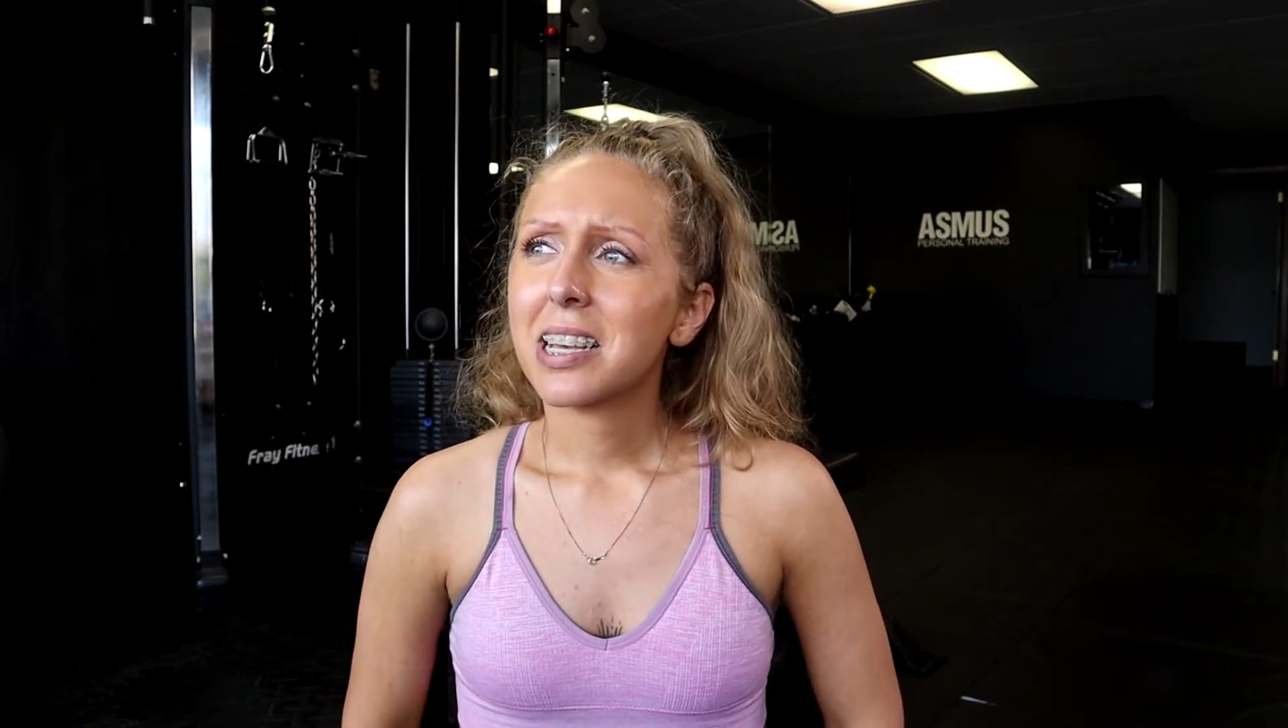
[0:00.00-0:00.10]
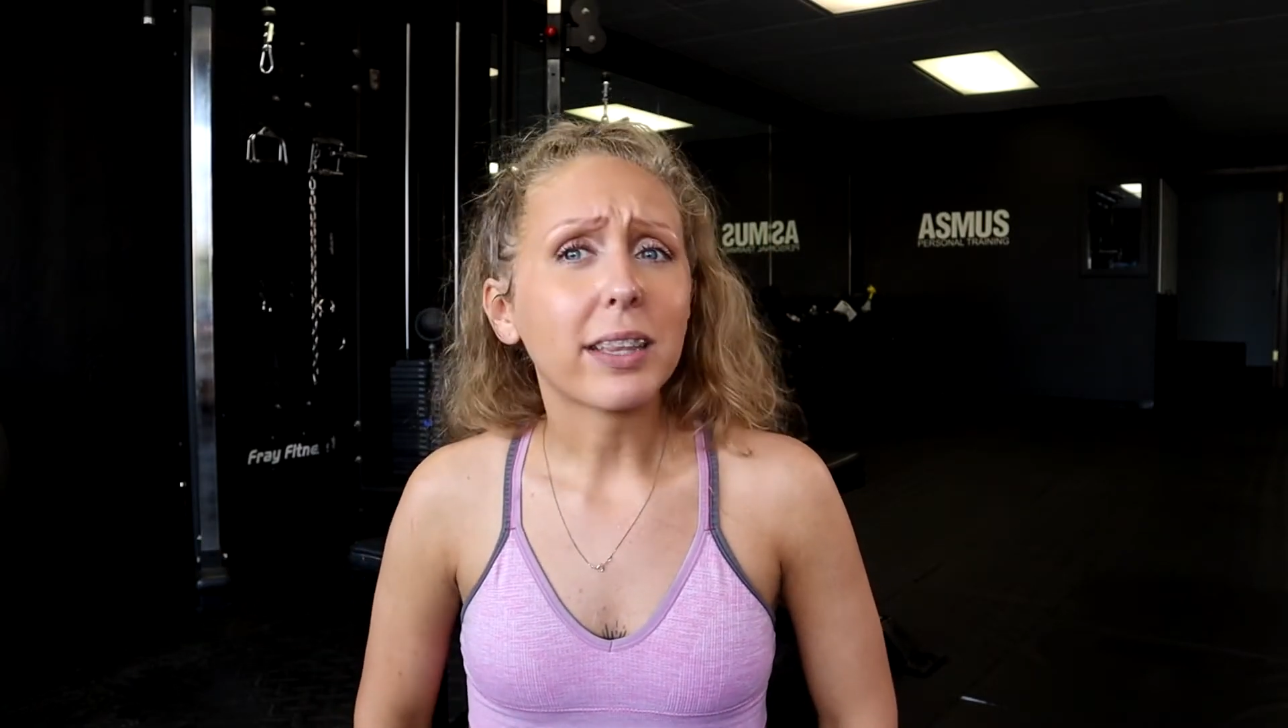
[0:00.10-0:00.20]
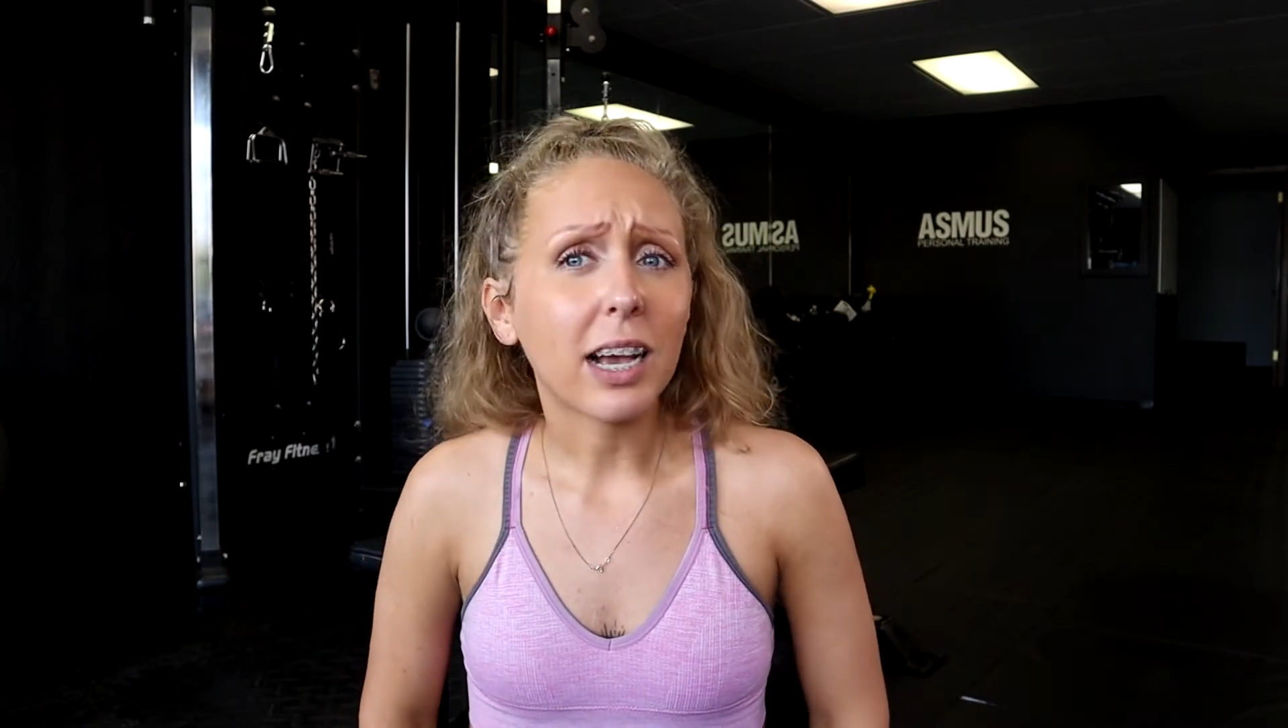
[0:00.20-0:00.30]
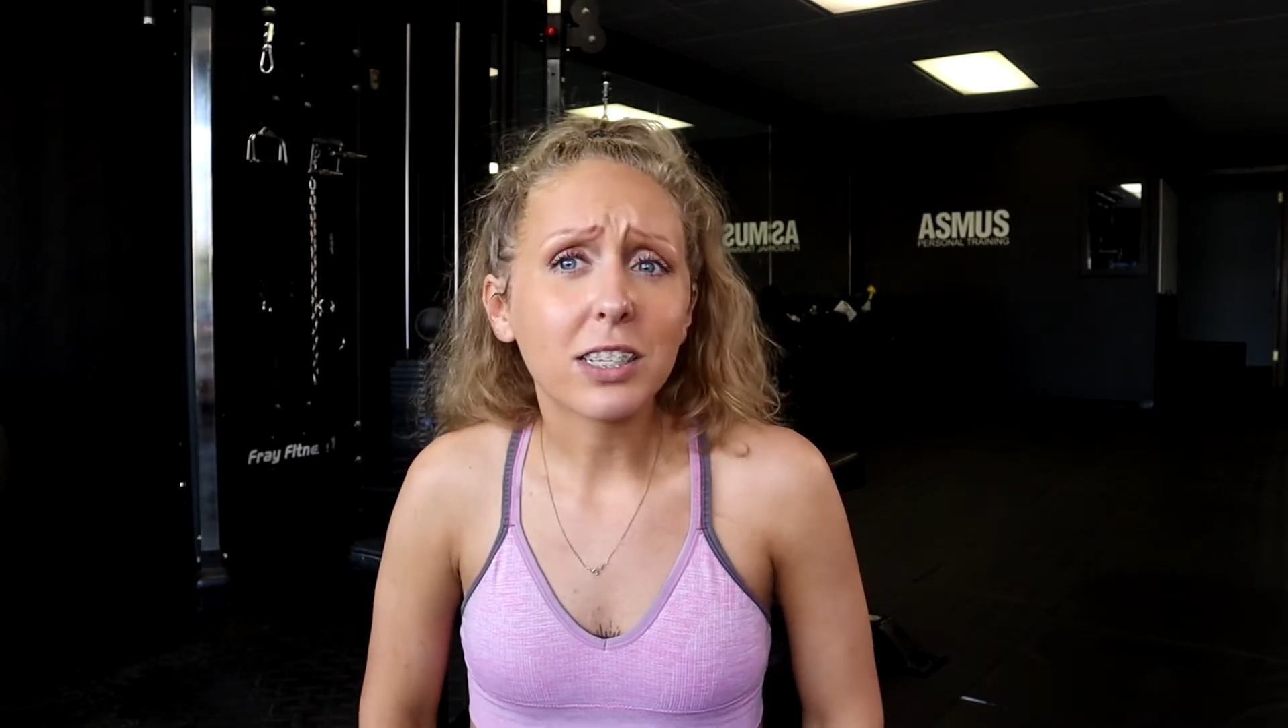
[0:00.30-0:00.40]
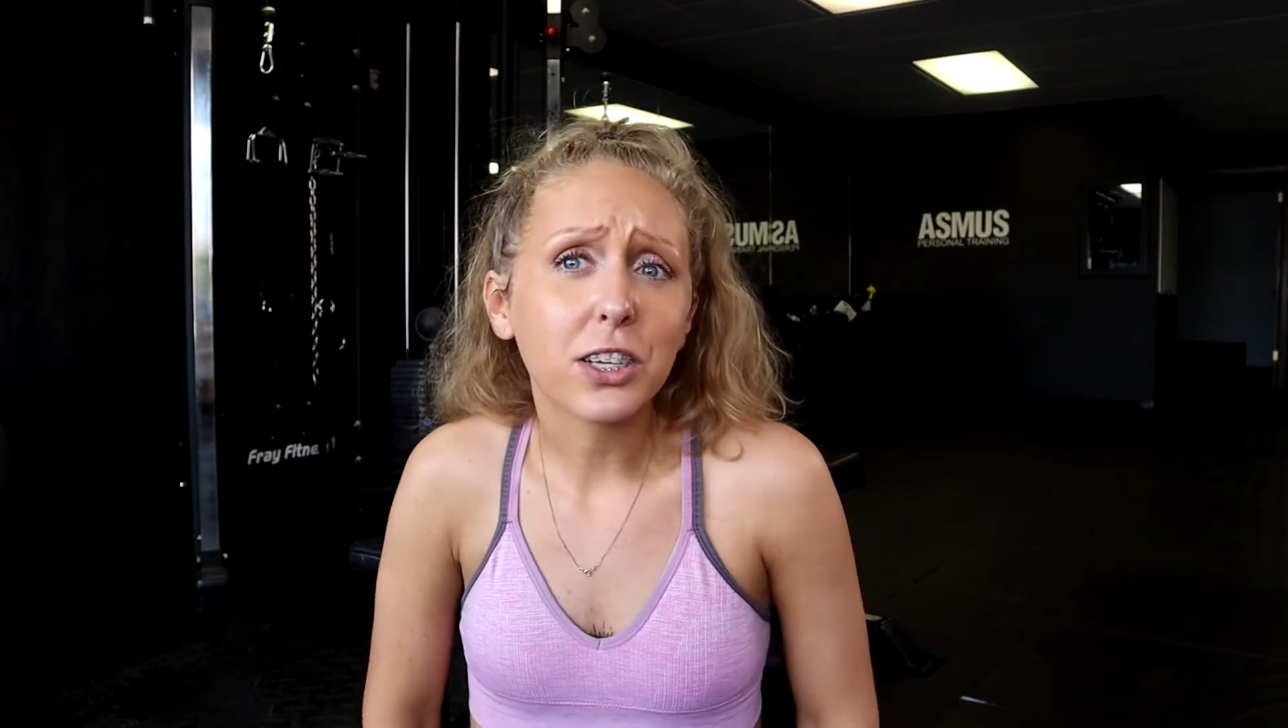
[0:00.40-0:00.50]
It
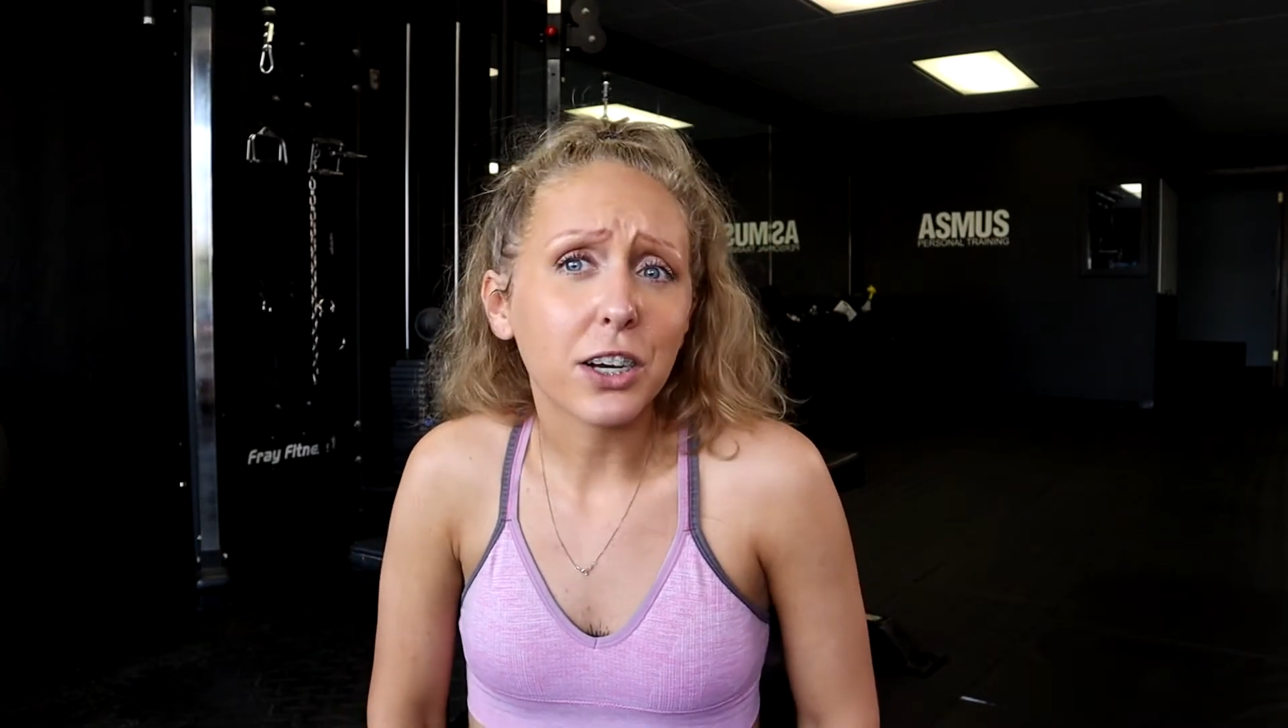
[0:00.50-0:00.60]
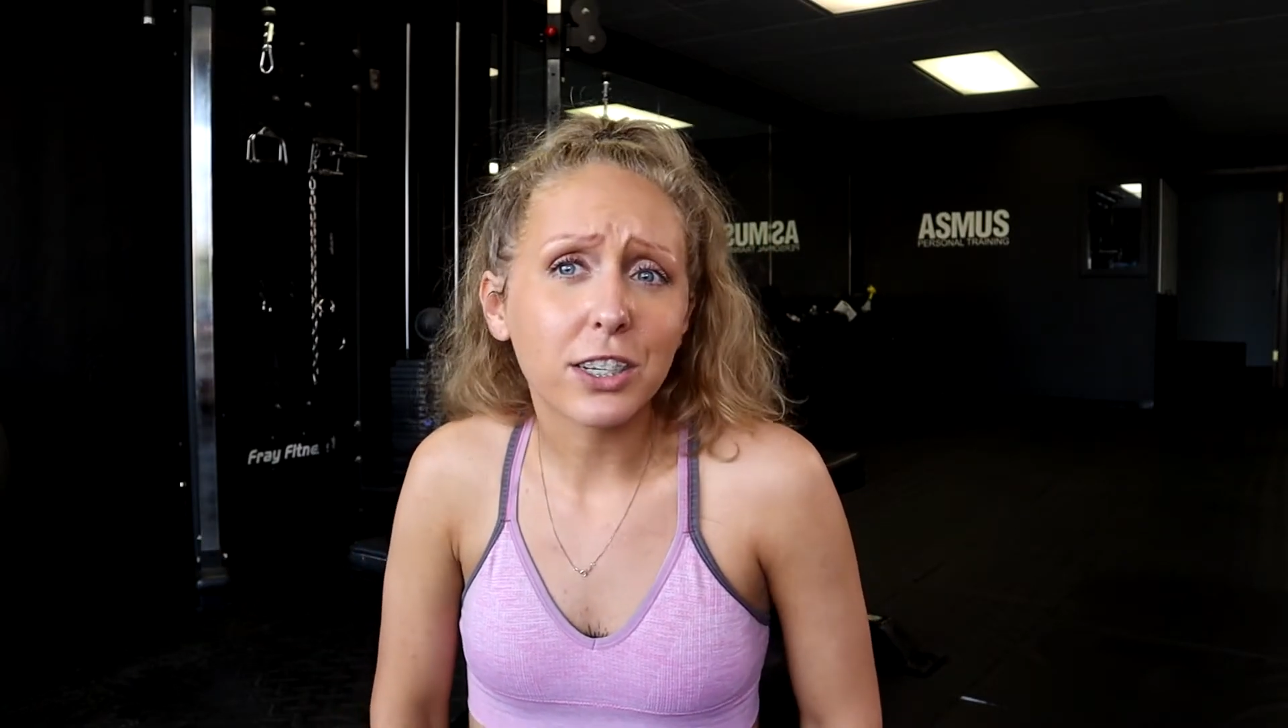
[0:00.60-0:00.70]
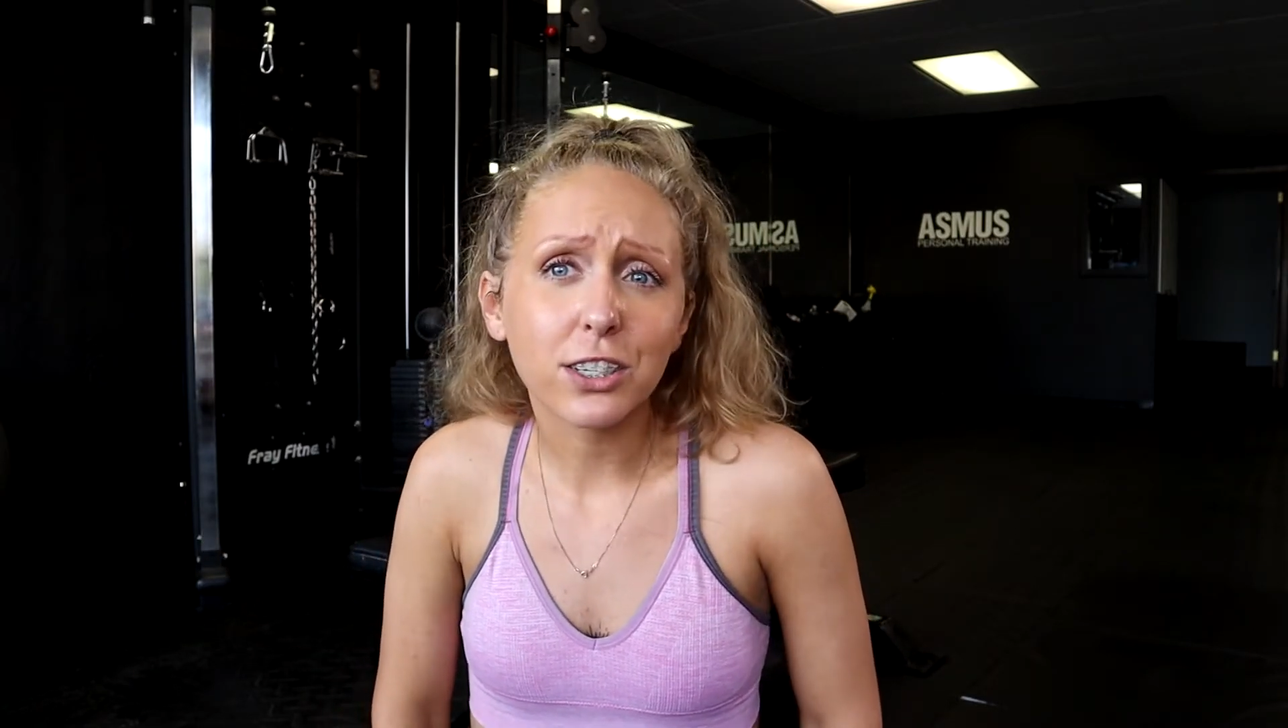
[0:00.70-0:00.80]
doesn't hurt